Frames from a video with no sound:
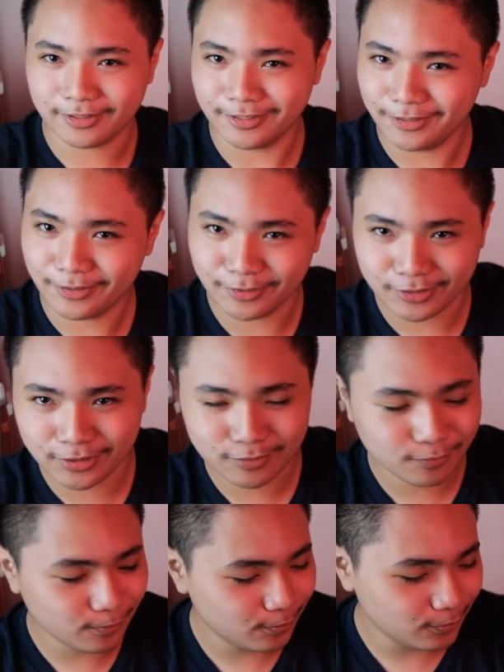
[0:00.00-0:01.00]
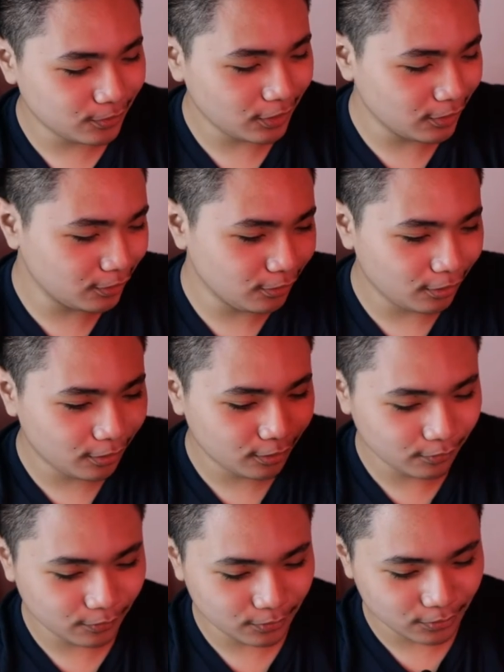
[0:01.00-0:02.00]
You know, it's just stating the
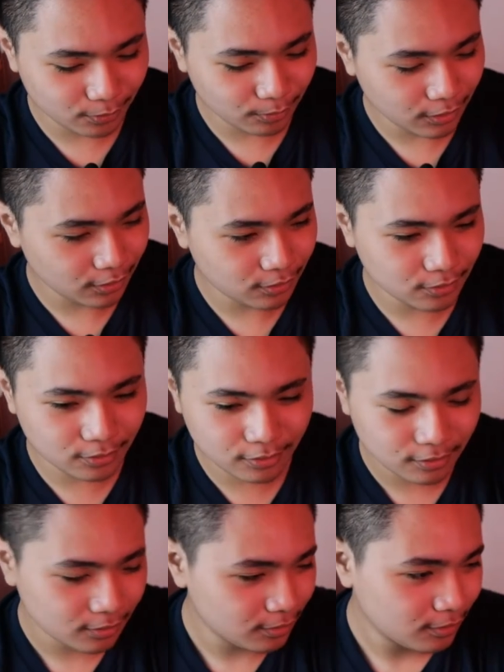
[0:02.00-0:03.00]
obvious, the way they just